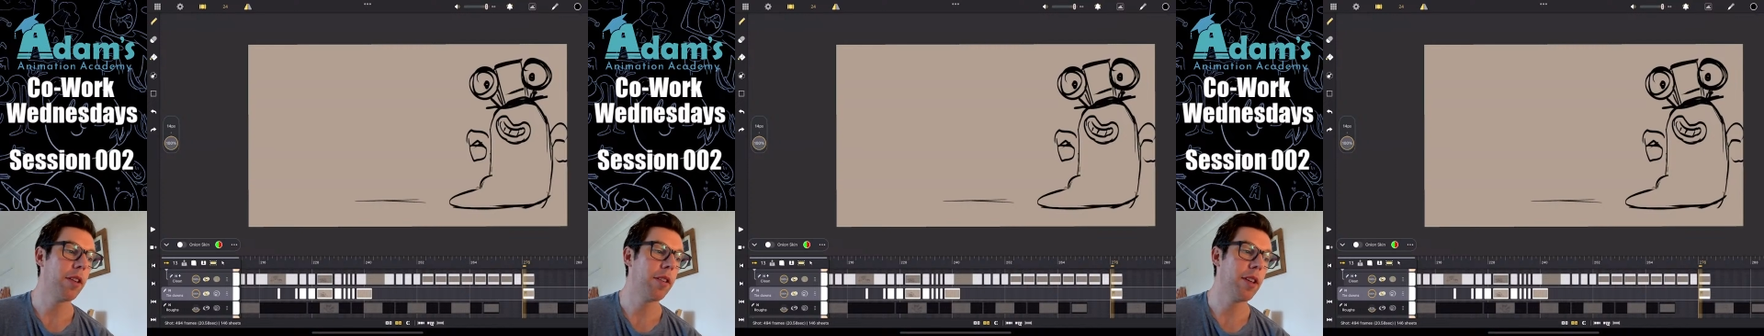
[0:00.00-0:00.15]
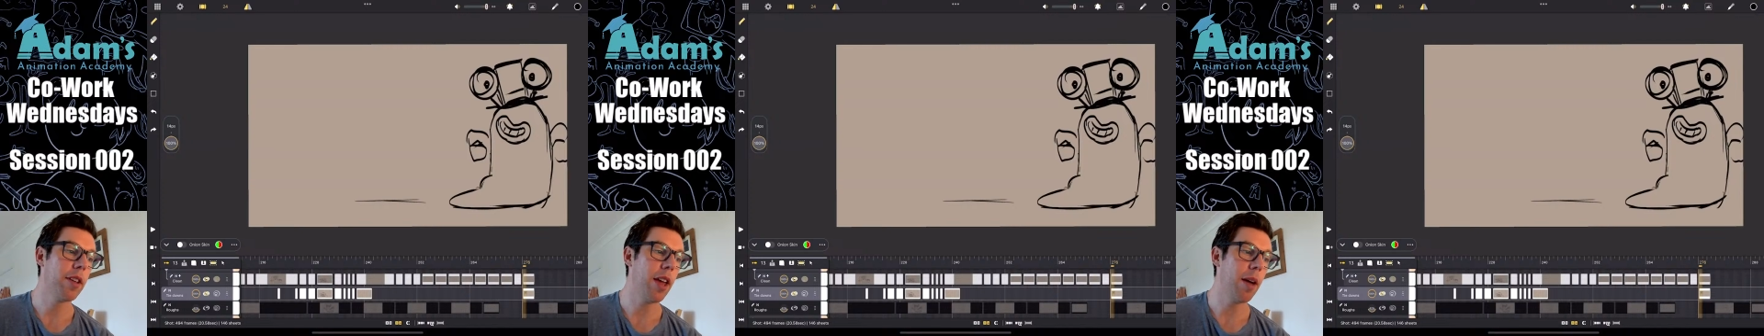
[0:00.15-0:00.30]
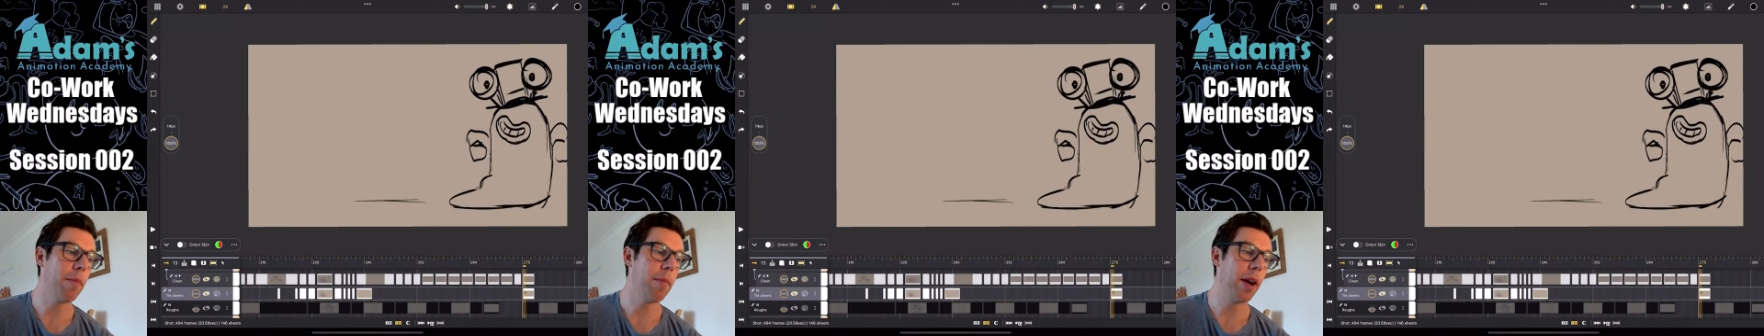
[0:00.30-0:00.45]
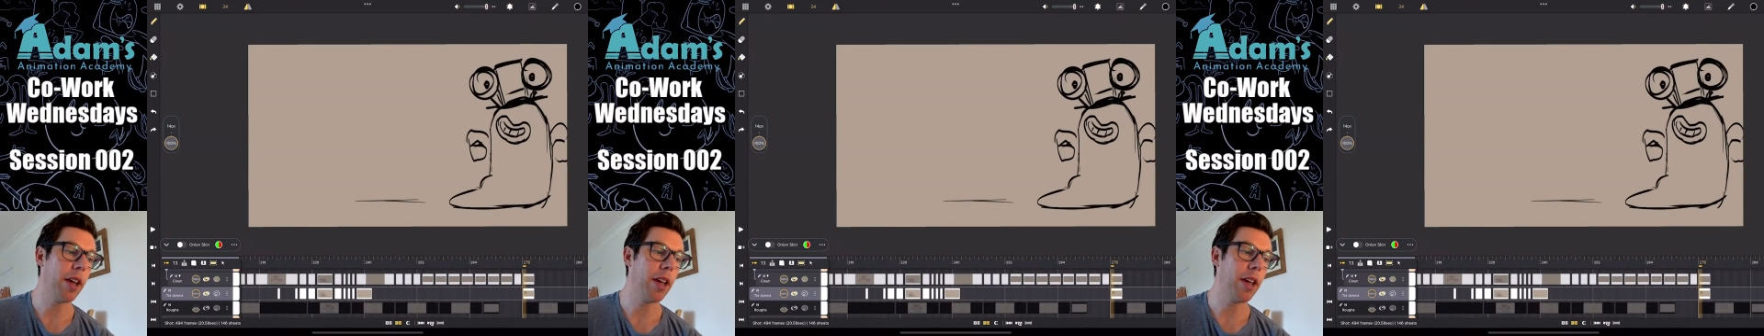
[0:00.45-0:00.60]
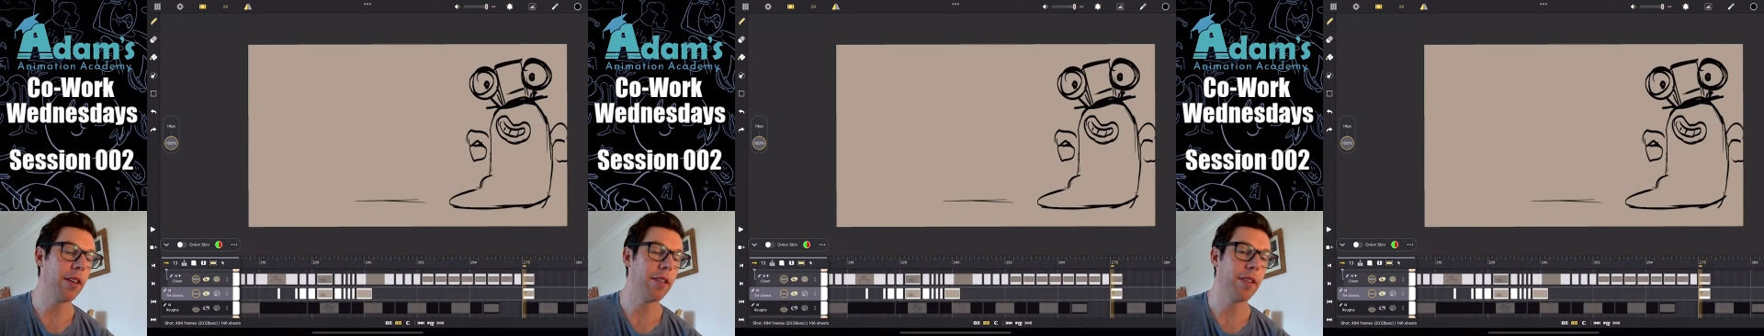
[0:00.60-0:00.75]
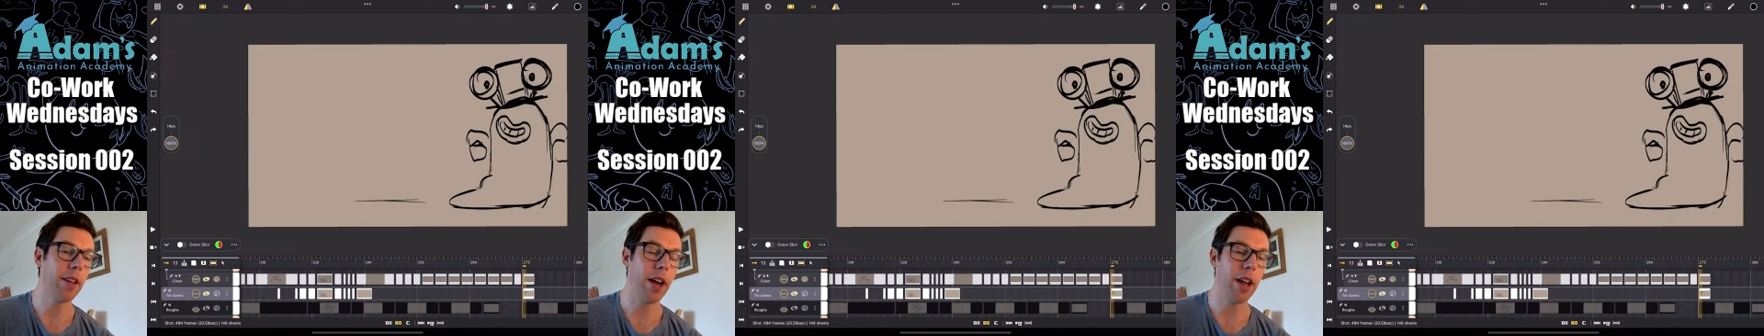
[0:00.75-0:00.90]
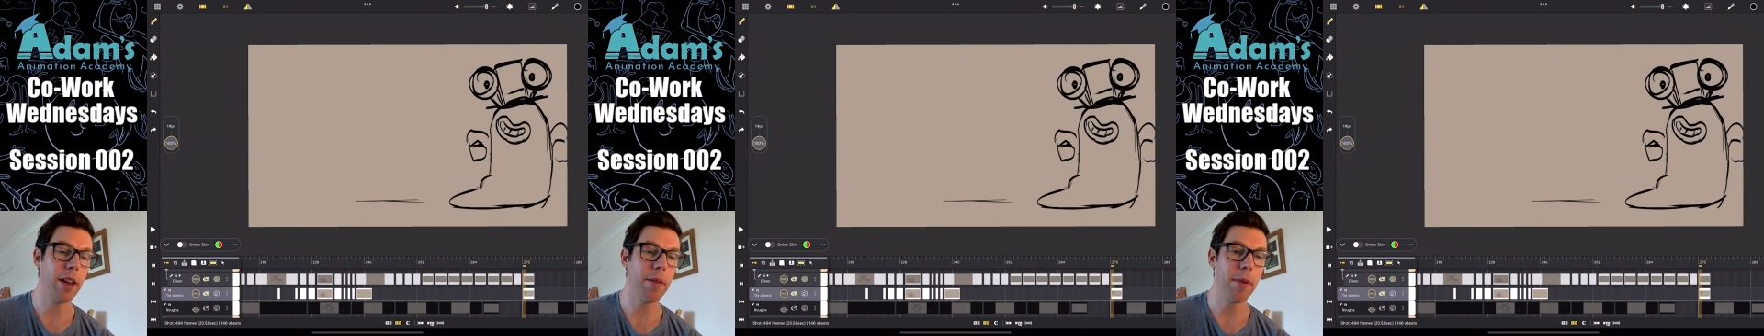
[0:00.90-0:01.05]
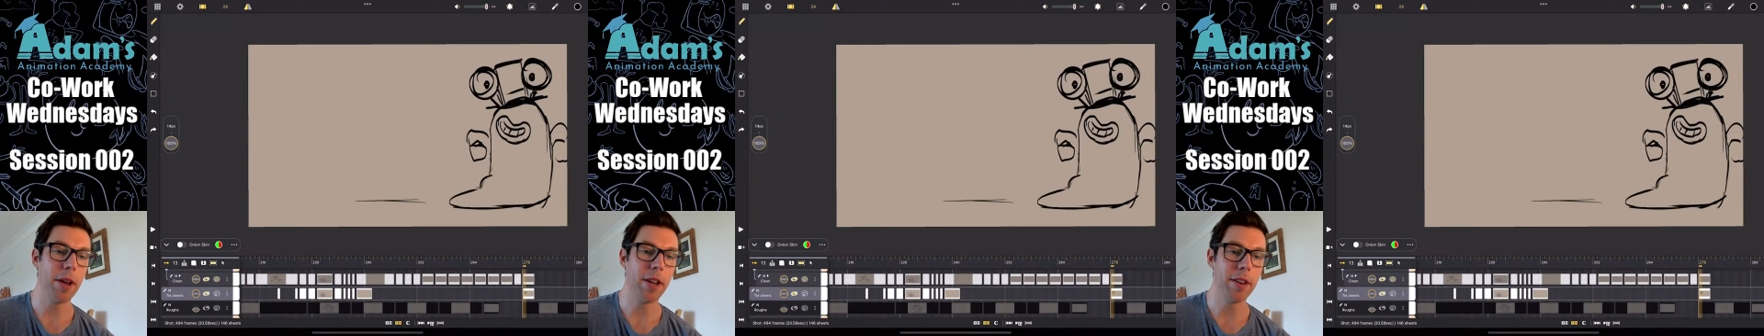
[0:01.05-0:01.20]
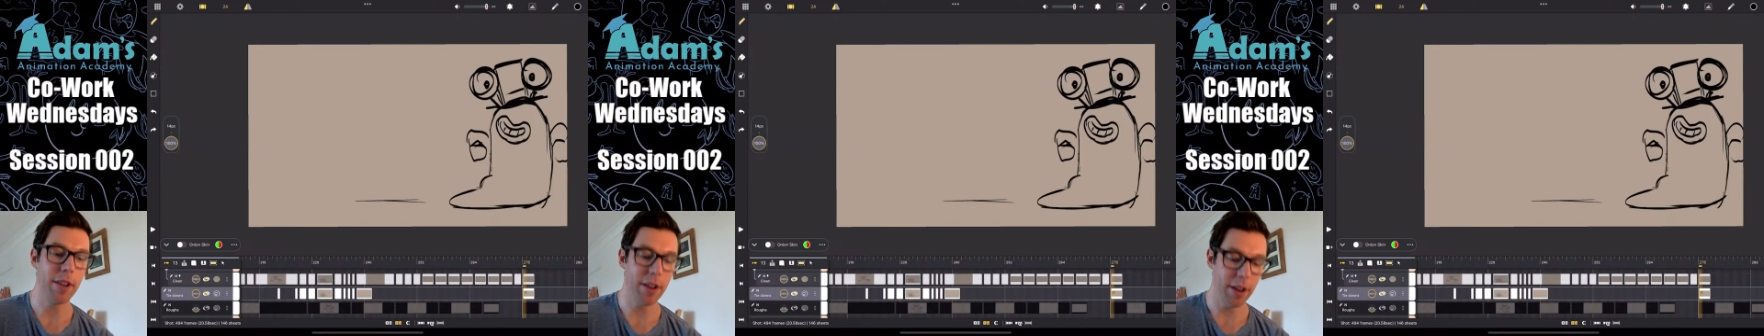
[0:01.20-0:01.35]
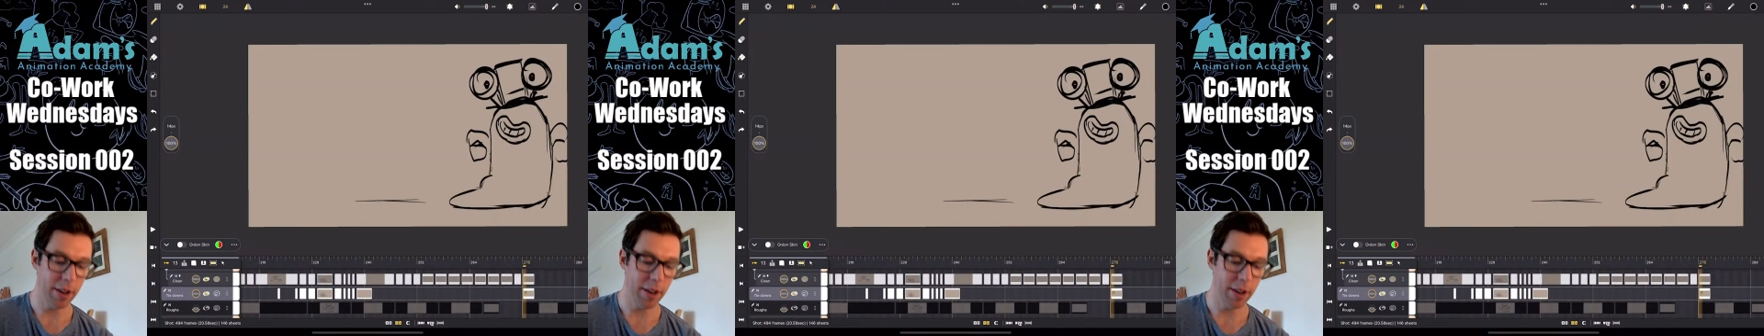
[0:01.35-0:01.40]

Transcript: to get back into animating,